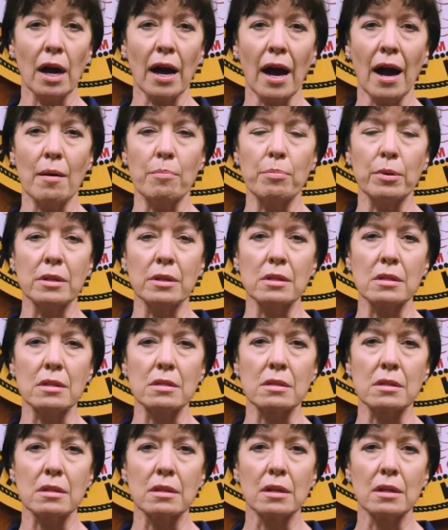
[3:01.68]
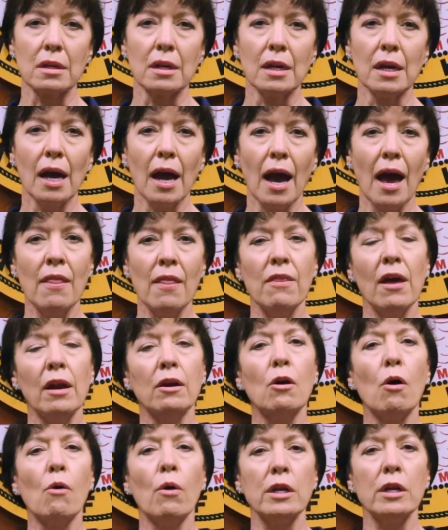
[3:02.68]
happened, and then
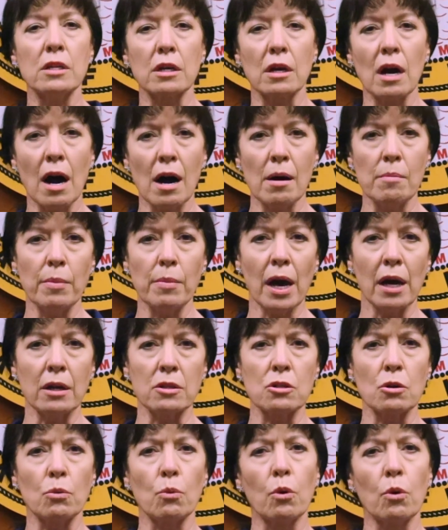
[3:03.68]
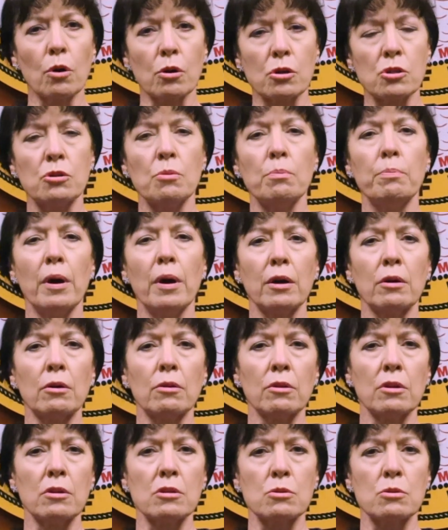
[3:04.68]
going to combat to work to better
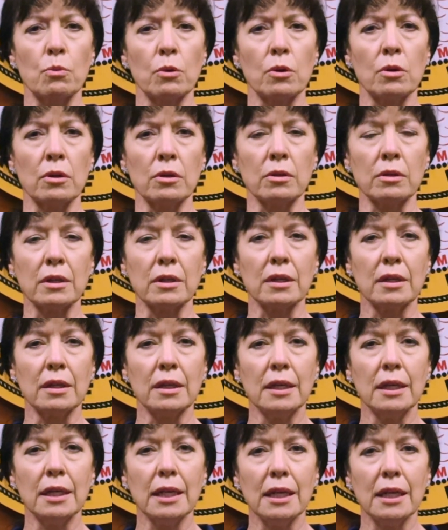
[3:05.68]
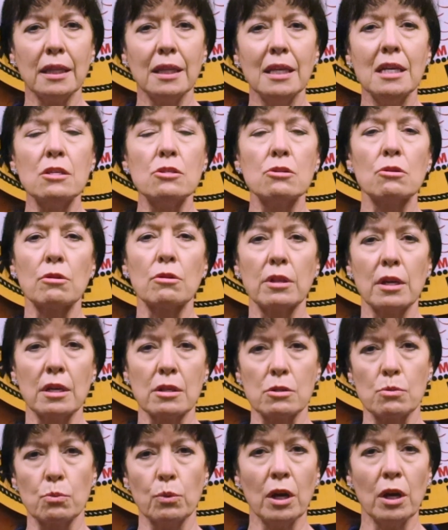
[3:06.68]
this world. These are
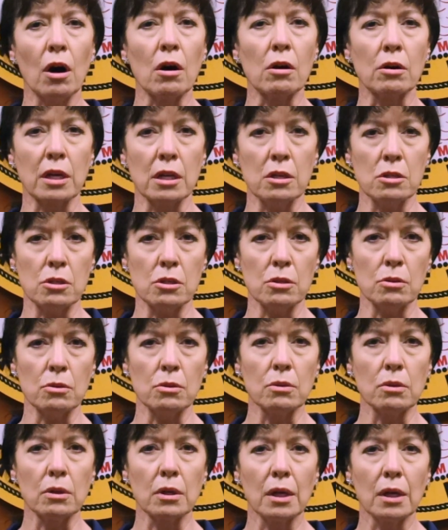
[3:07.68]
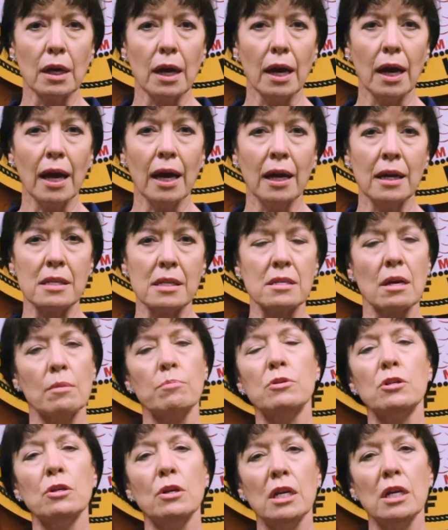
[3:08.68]
things we all can do, and it's
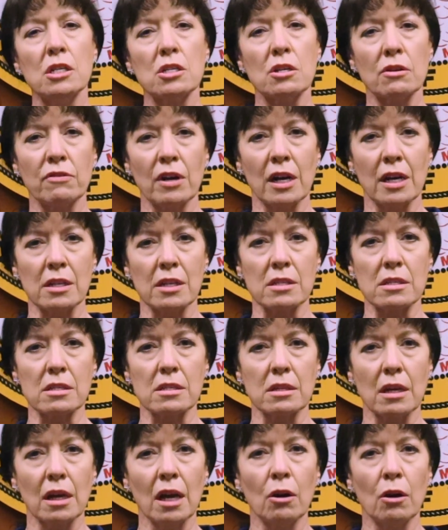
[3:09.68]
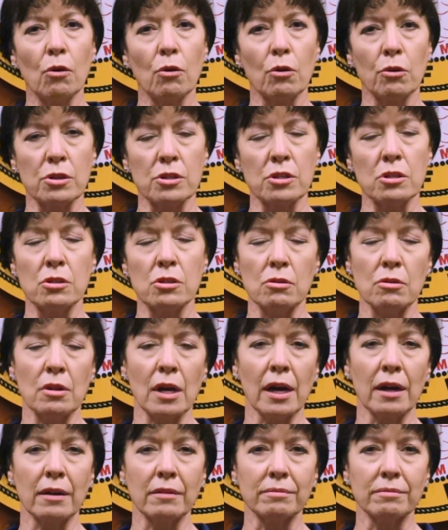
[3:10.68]
up to each of us in order to do
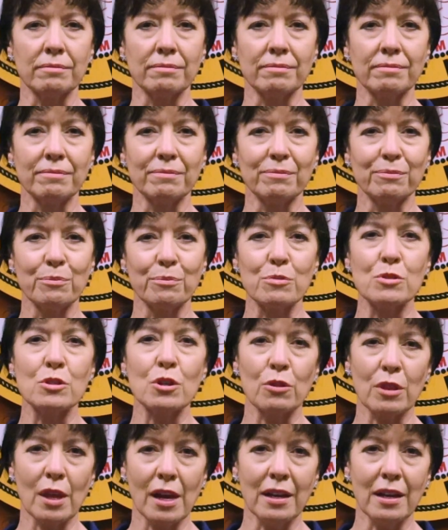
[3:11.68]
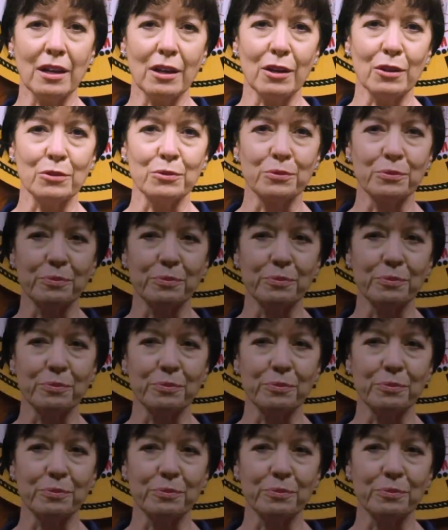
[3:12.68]
that. So thank you.